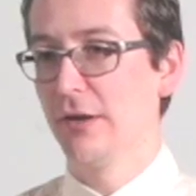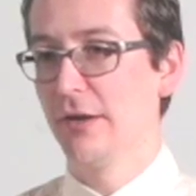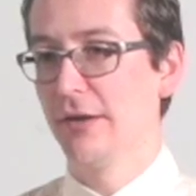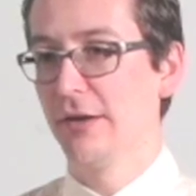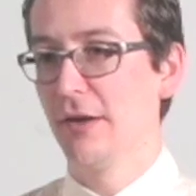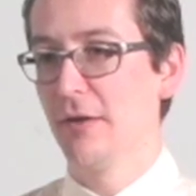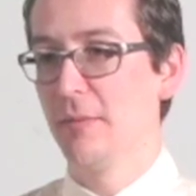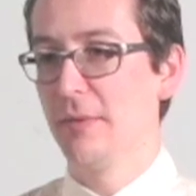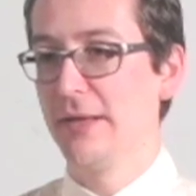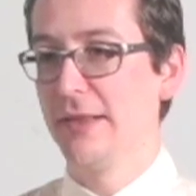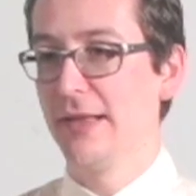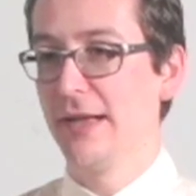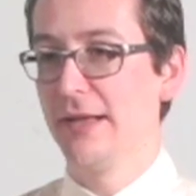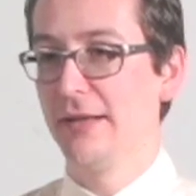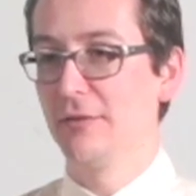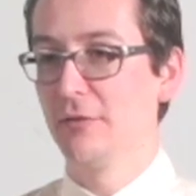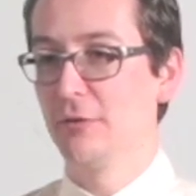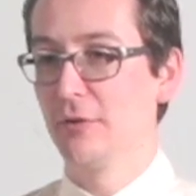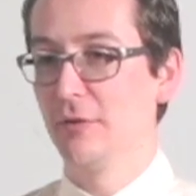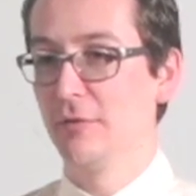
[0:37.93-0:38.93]
I don't mean that
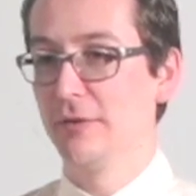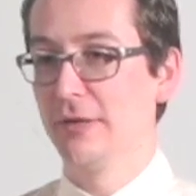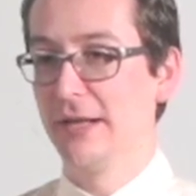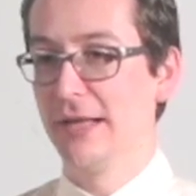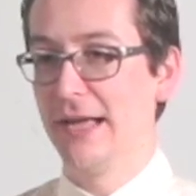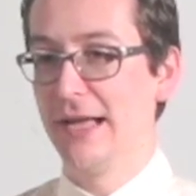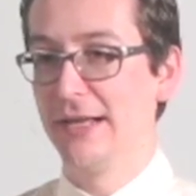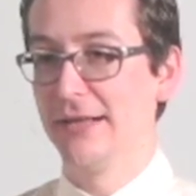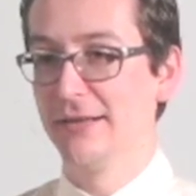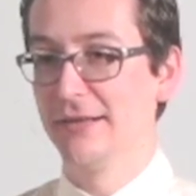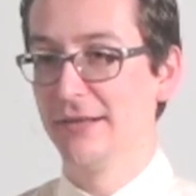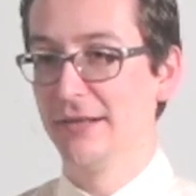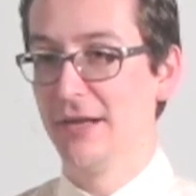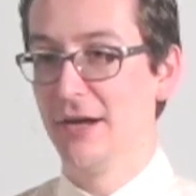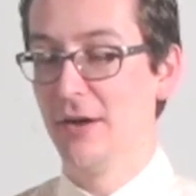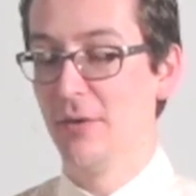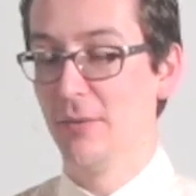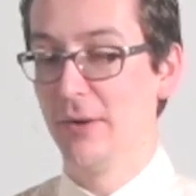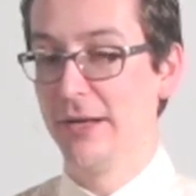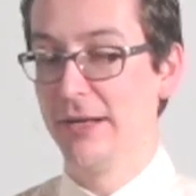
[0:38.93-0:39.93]
in a handling
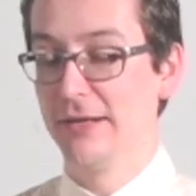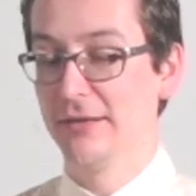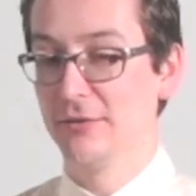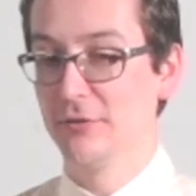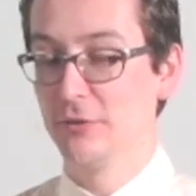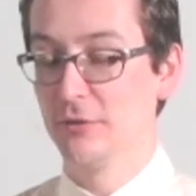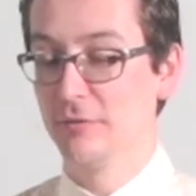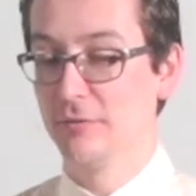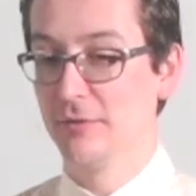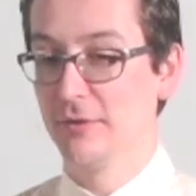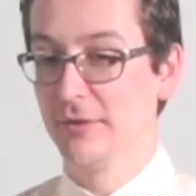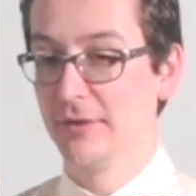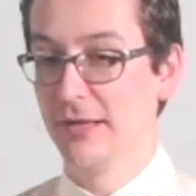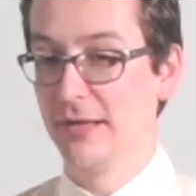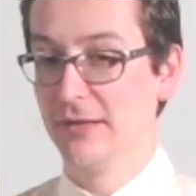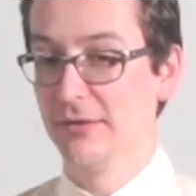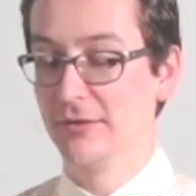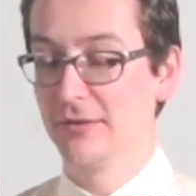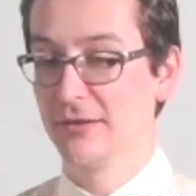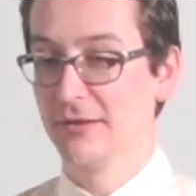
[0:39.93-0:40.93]
art way, in a sort of that
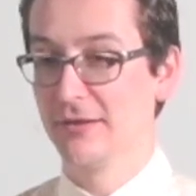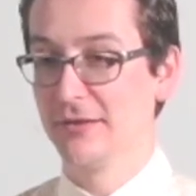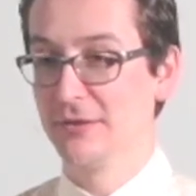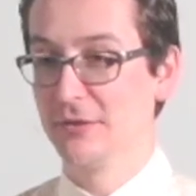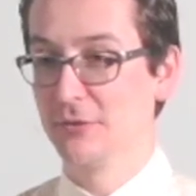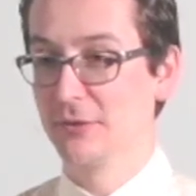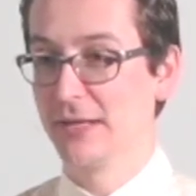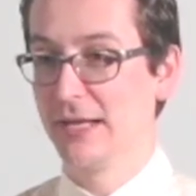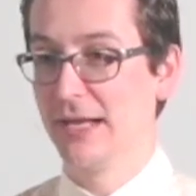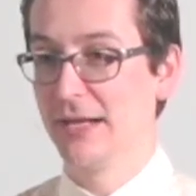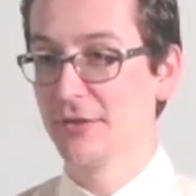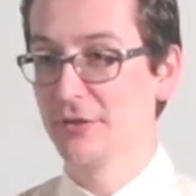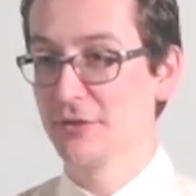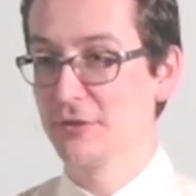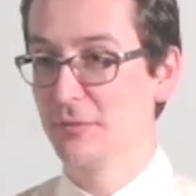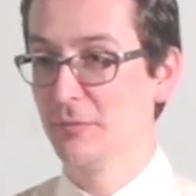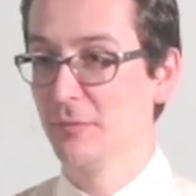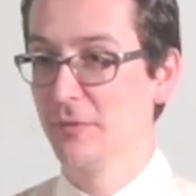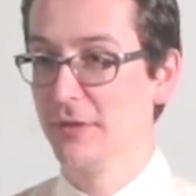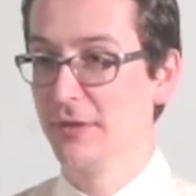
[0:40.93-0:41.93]
they look like you'll catch
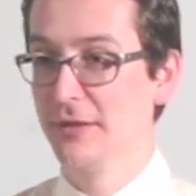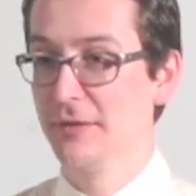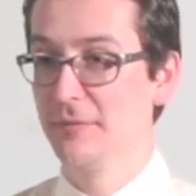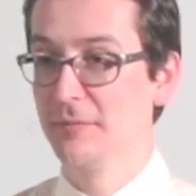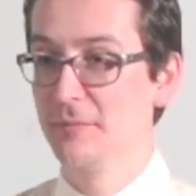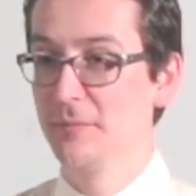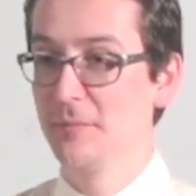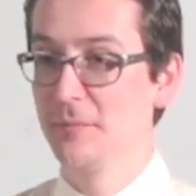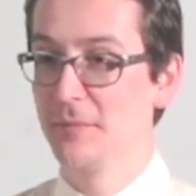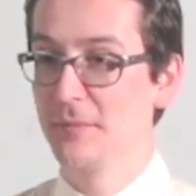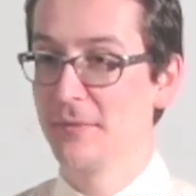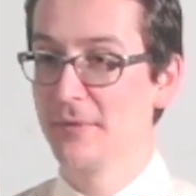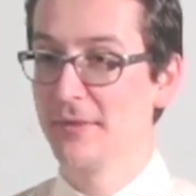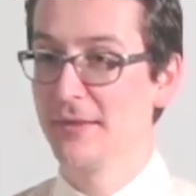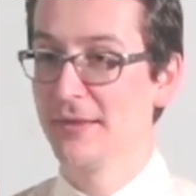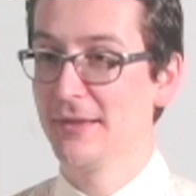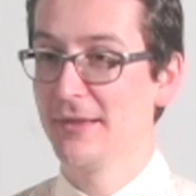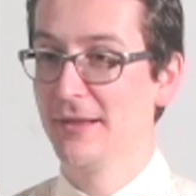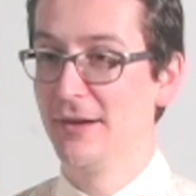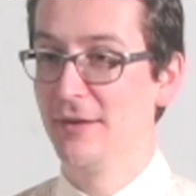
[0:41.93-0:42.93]
something
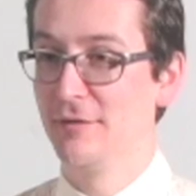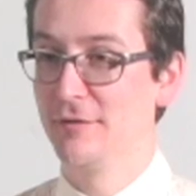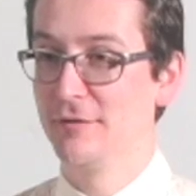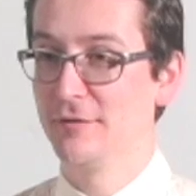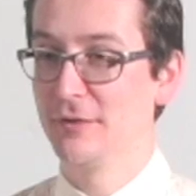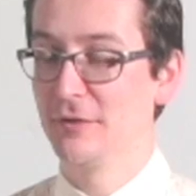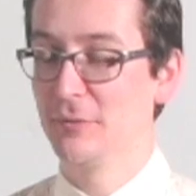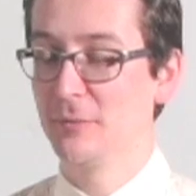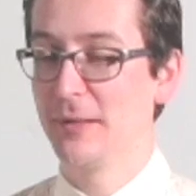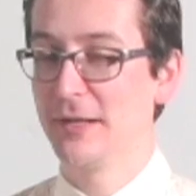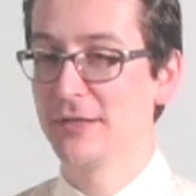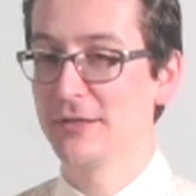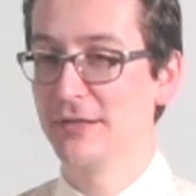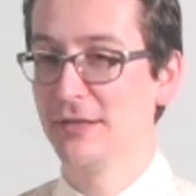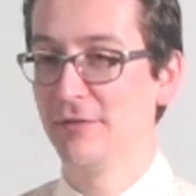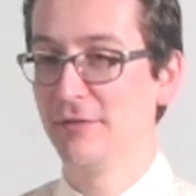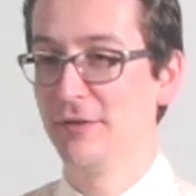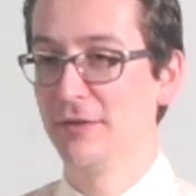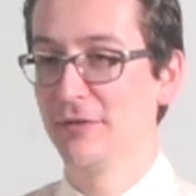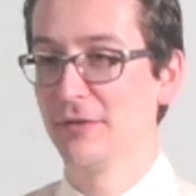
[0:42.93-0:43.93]
off,
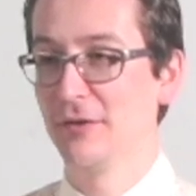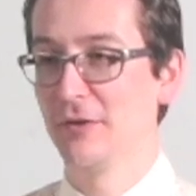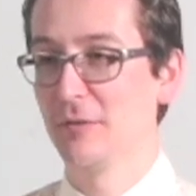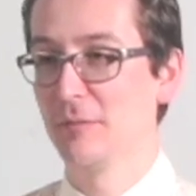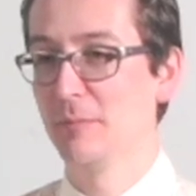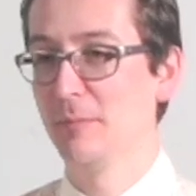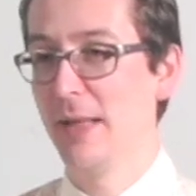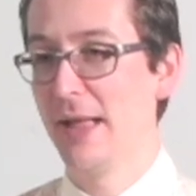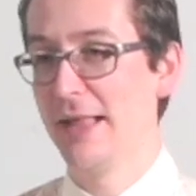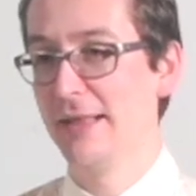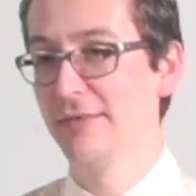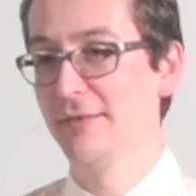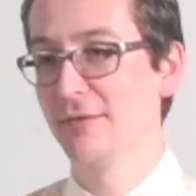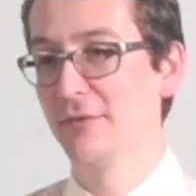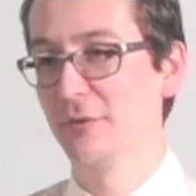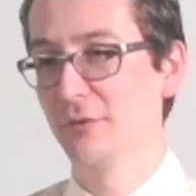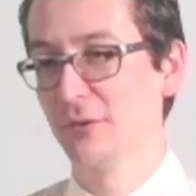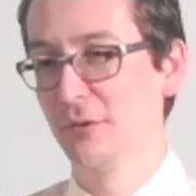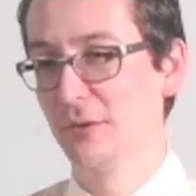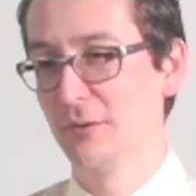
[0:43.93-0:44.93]
especially if it's like
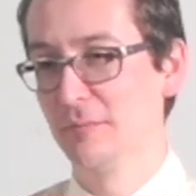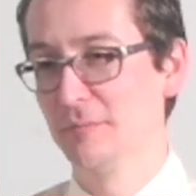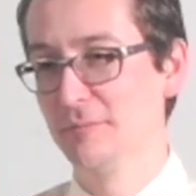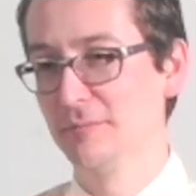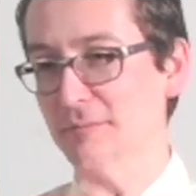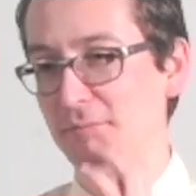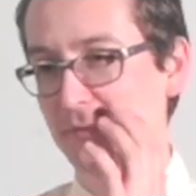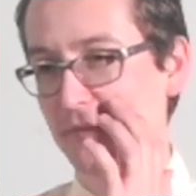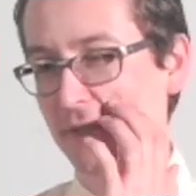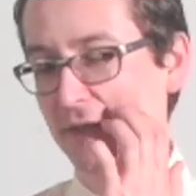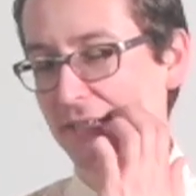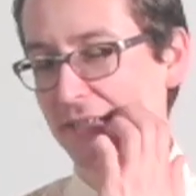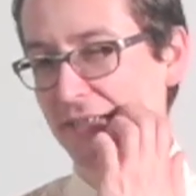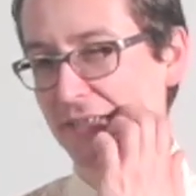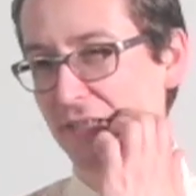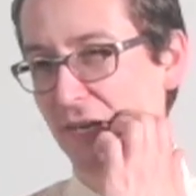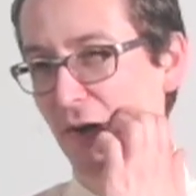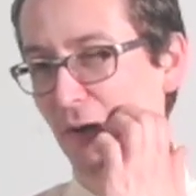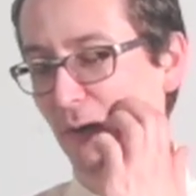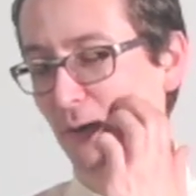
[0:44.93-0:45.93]
beds or
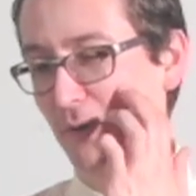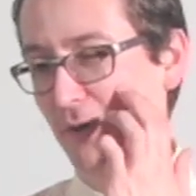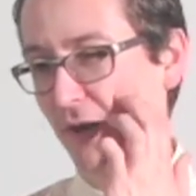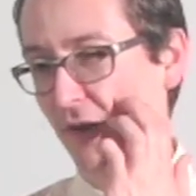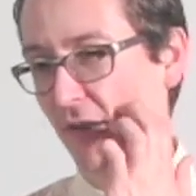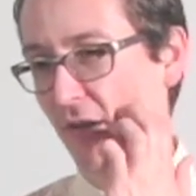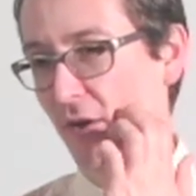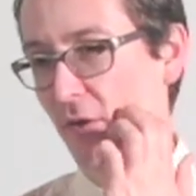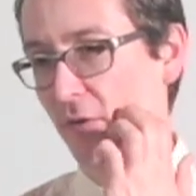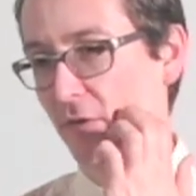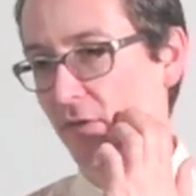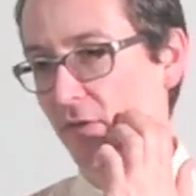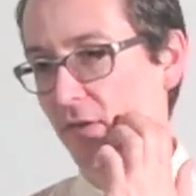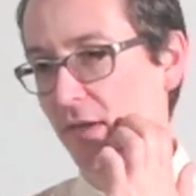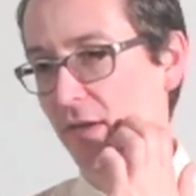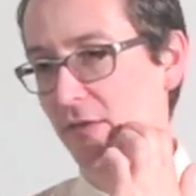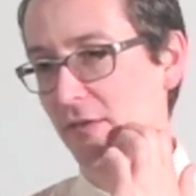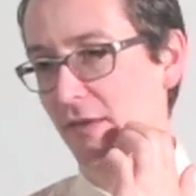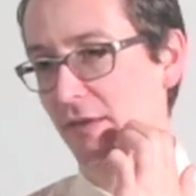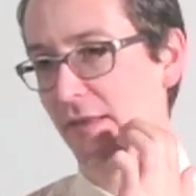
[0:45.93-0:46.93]
old clothes,
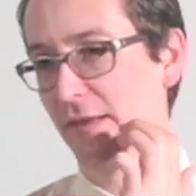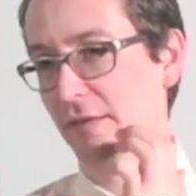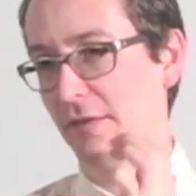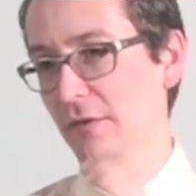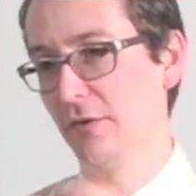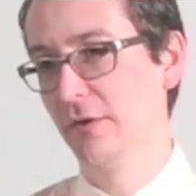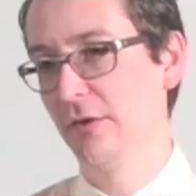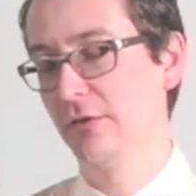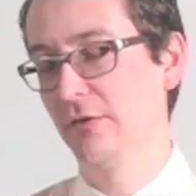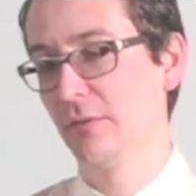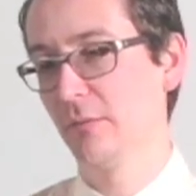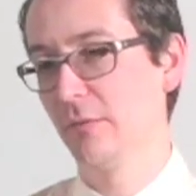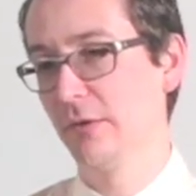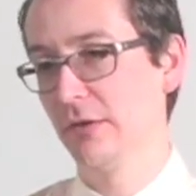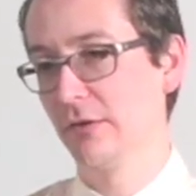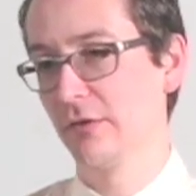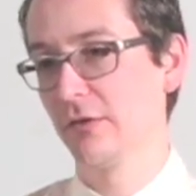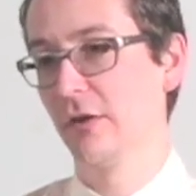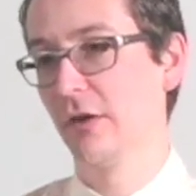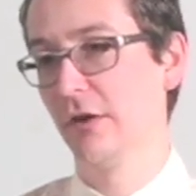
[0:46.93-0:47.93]
things like that. There is
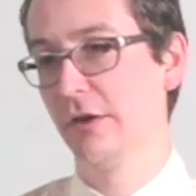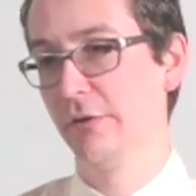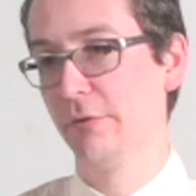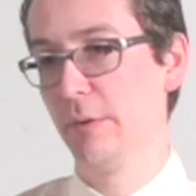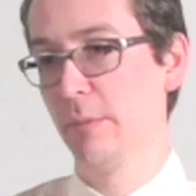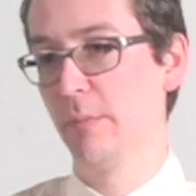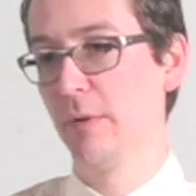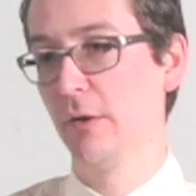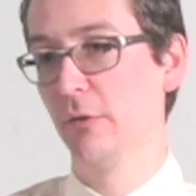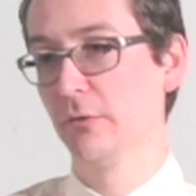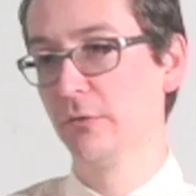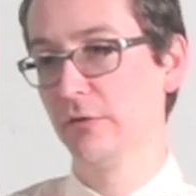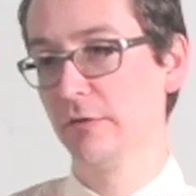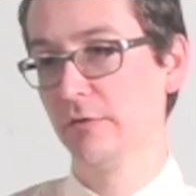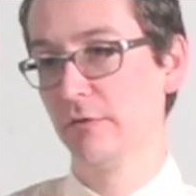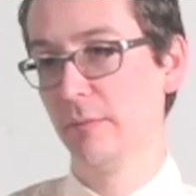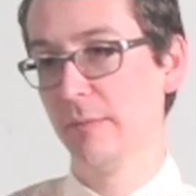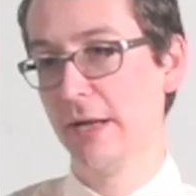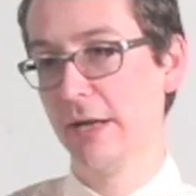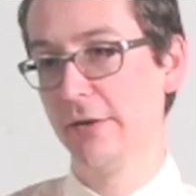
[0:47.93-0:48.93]
something slightly
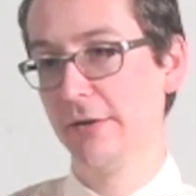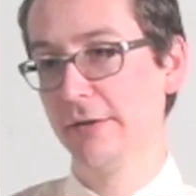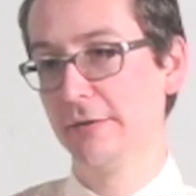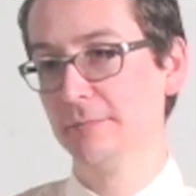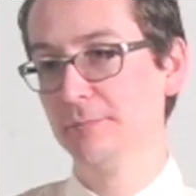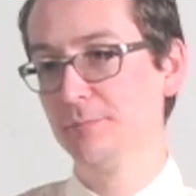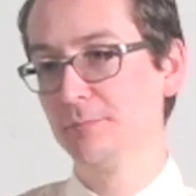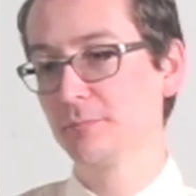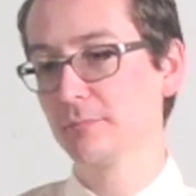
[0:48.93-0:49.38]
repulsive about it.